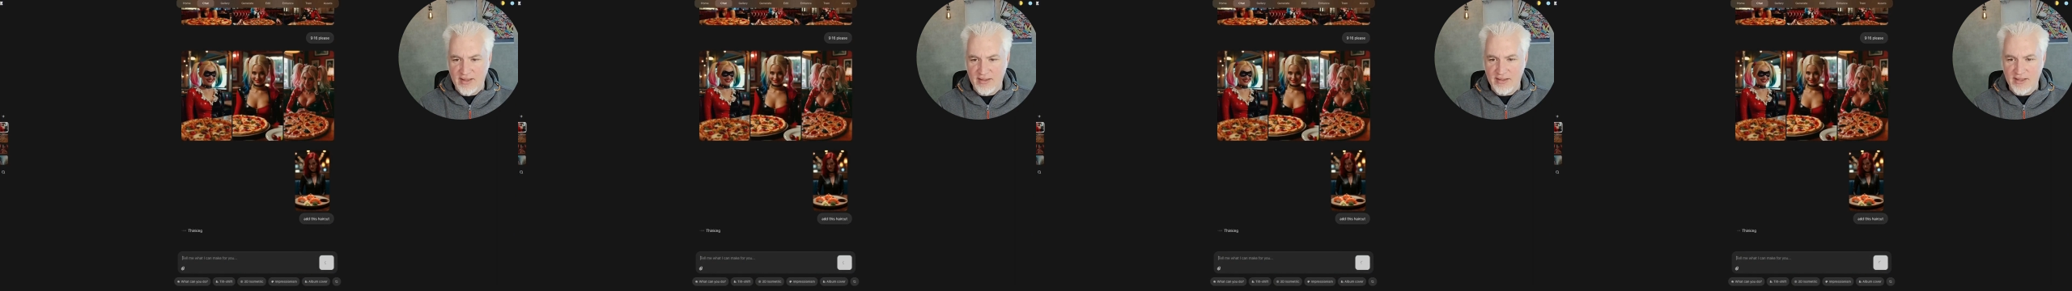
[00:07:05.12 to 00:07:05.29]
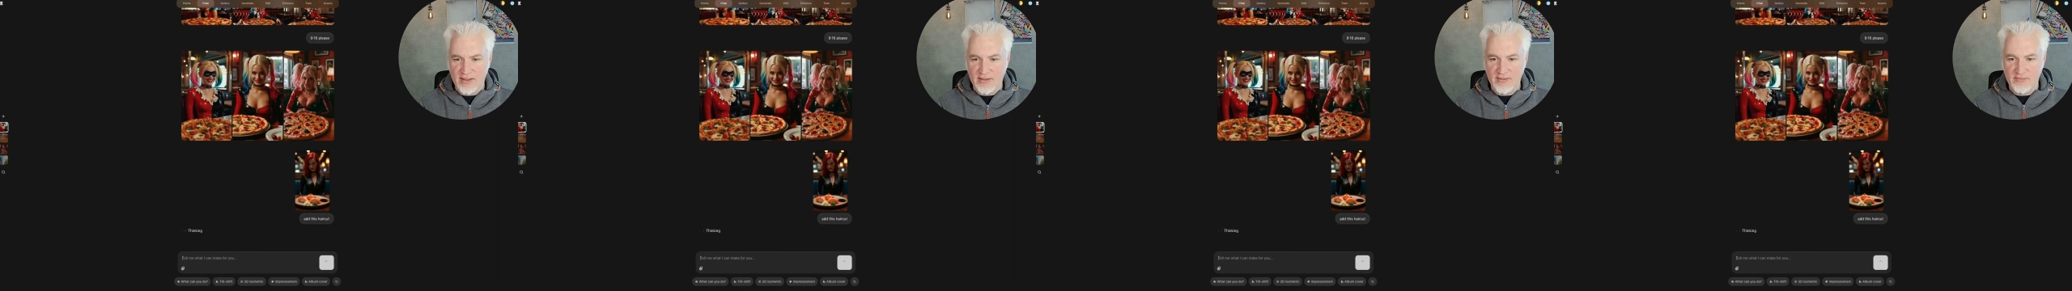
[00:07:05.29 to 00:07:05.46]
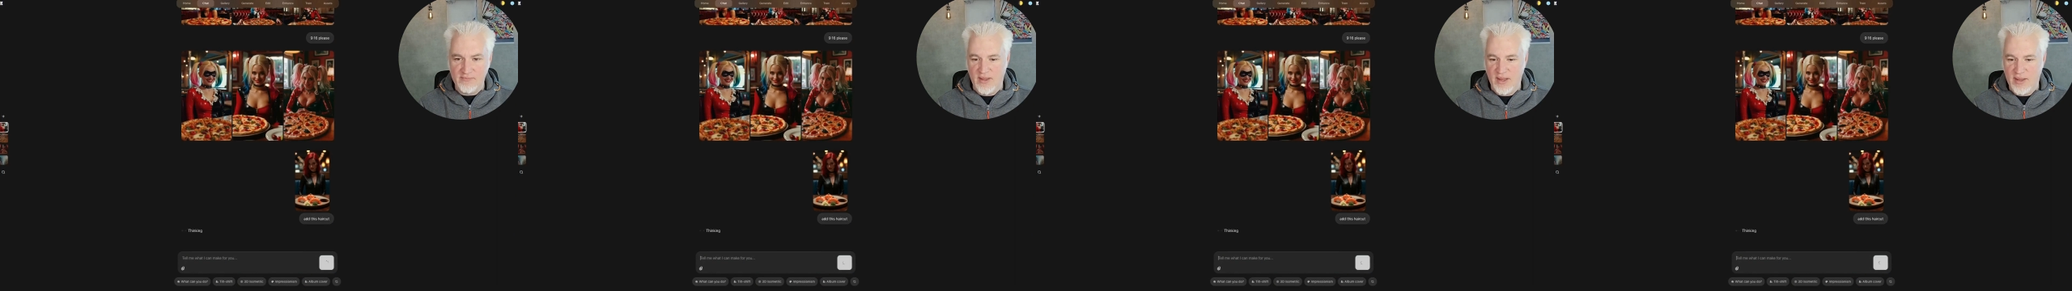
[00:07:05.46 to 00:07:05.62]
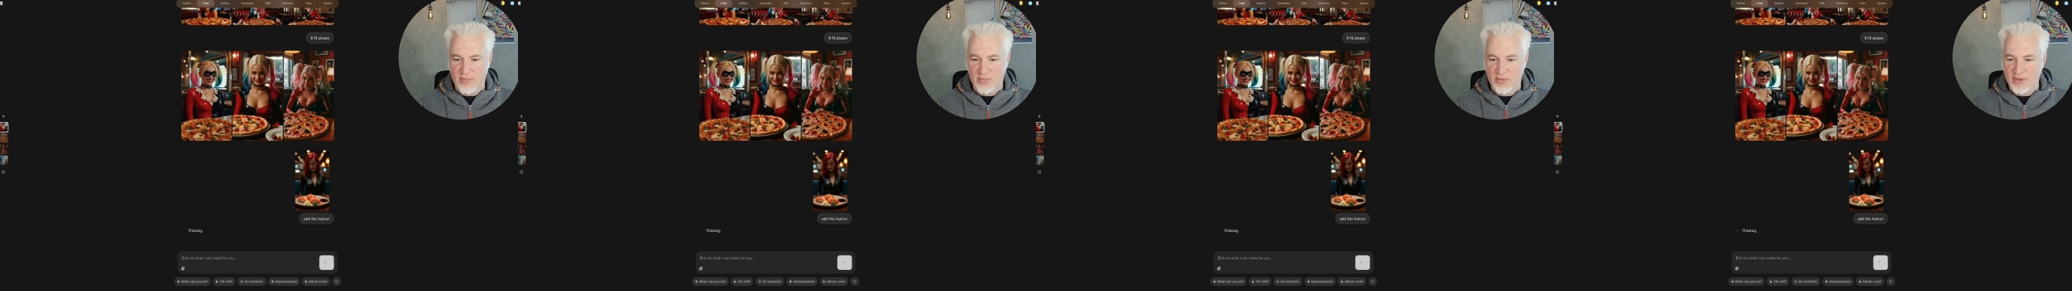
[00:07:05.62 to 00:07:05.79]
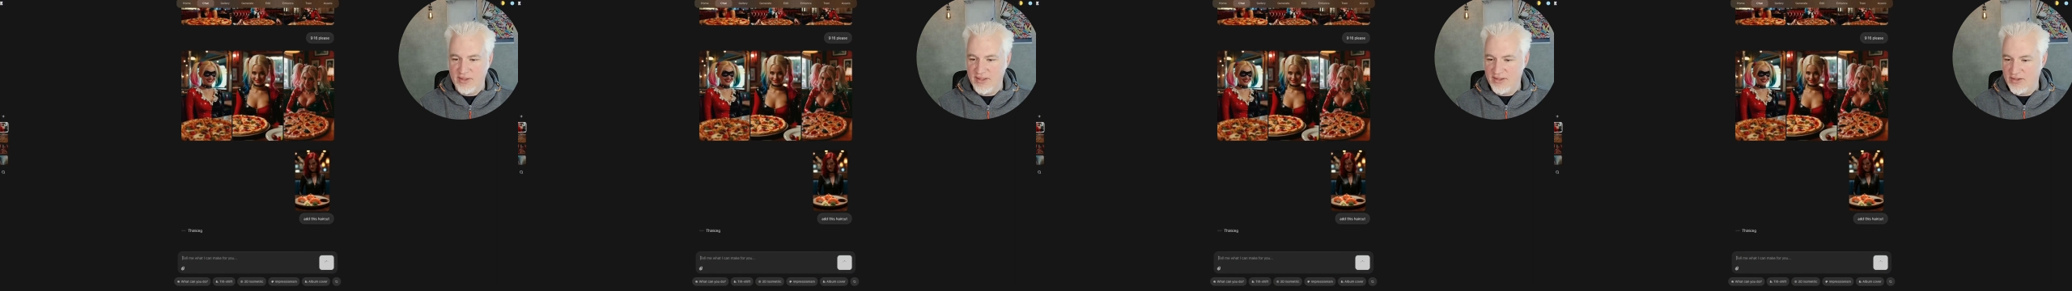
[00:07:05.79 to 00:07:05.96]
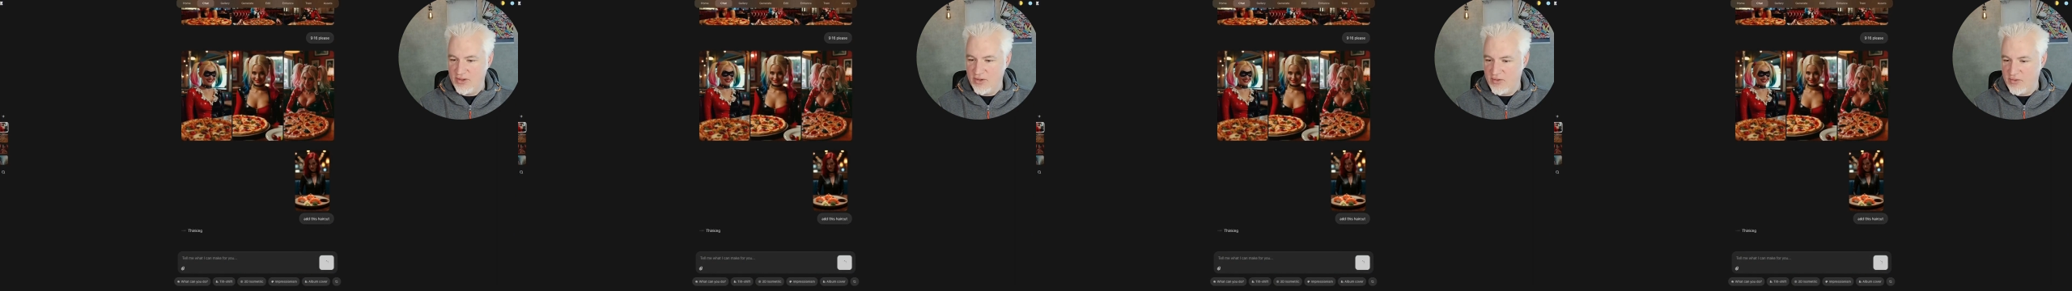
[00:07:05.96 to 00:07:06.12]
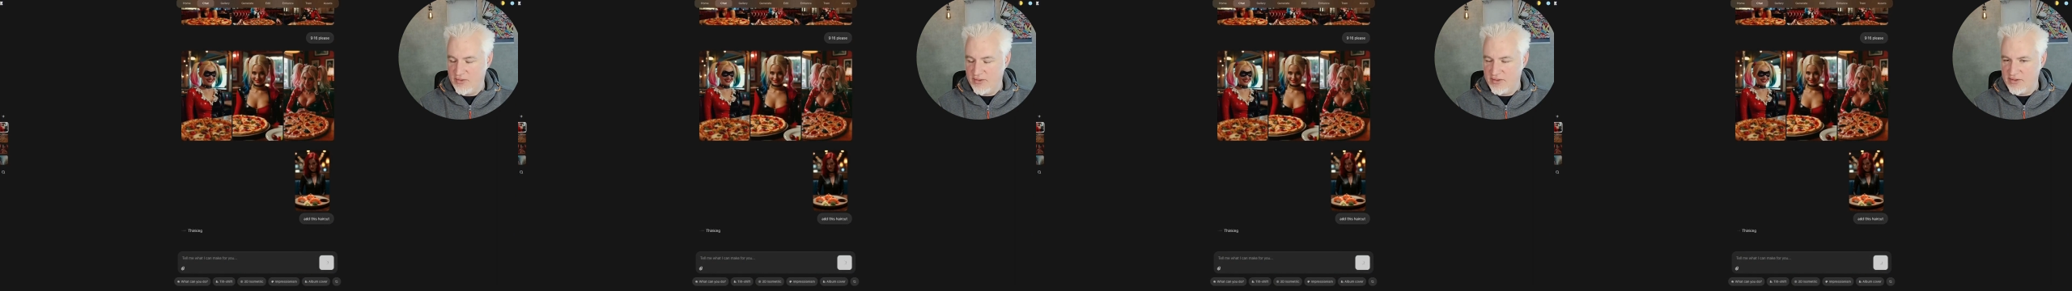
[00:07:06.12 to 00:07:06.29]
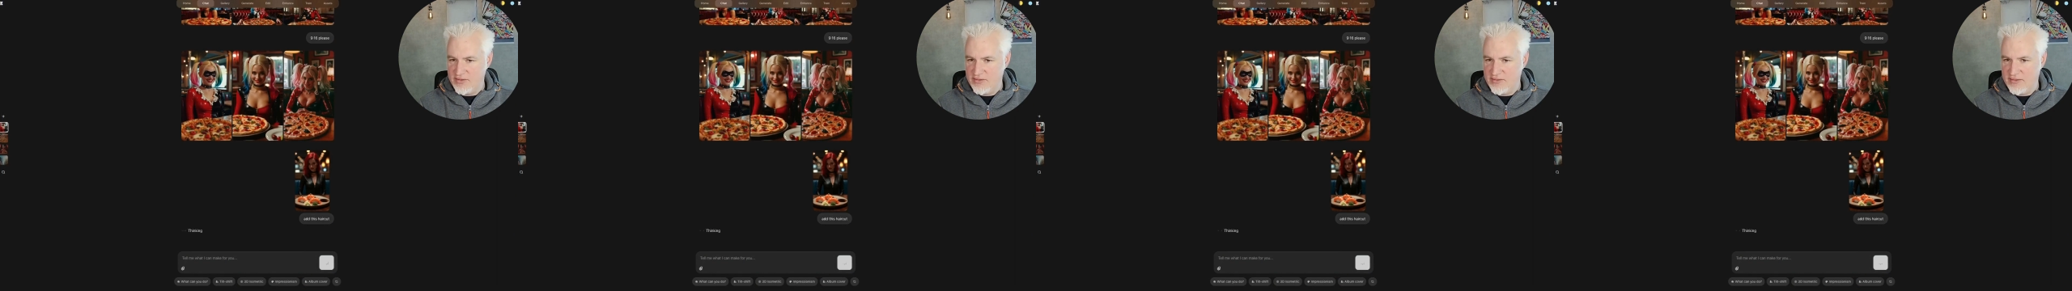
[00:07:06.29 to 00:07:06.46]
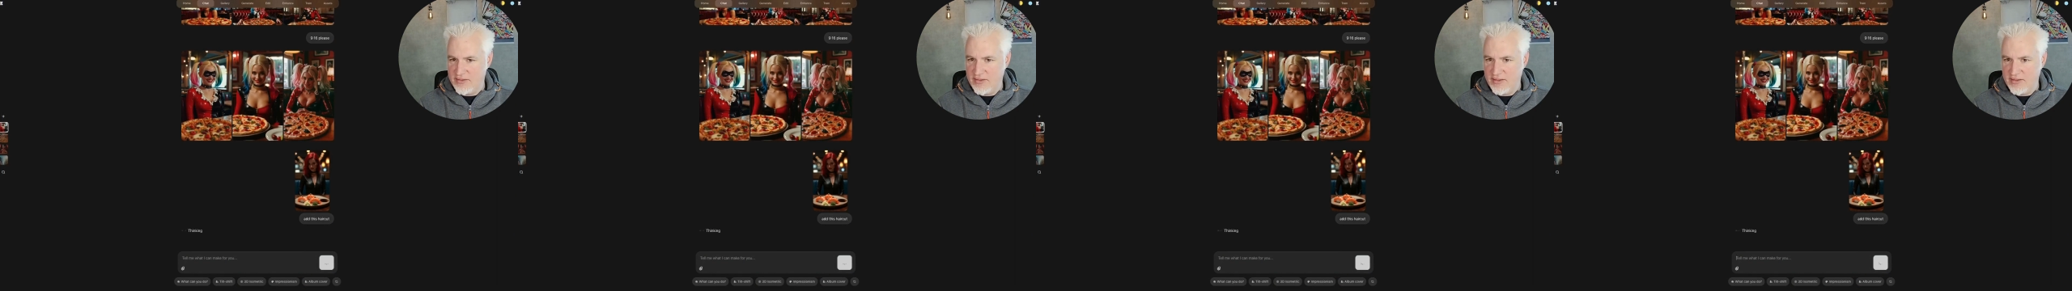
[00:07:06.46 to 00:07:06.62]
that. I'm really
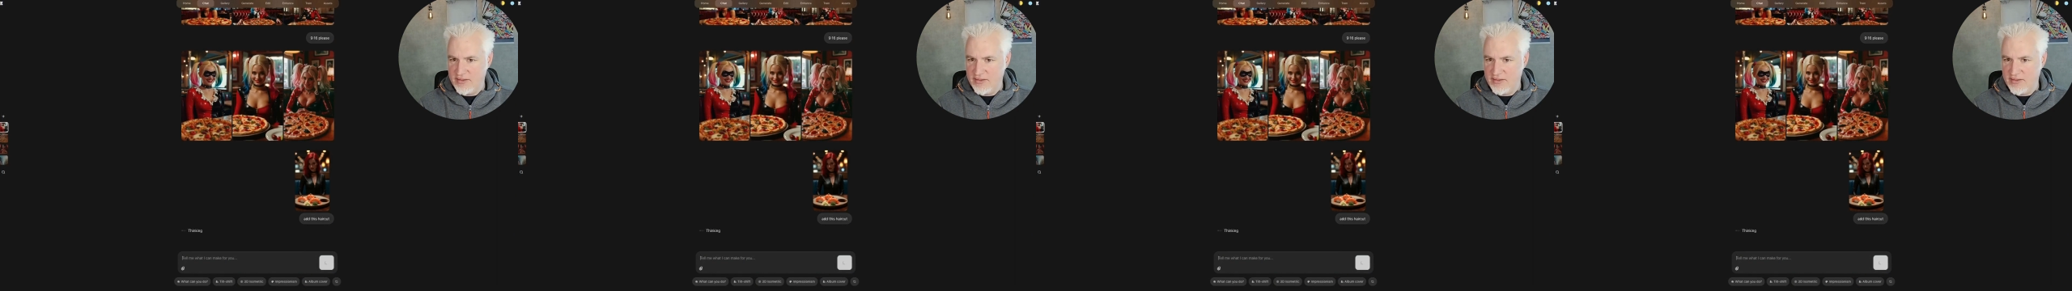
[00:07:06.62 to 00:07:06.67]
curious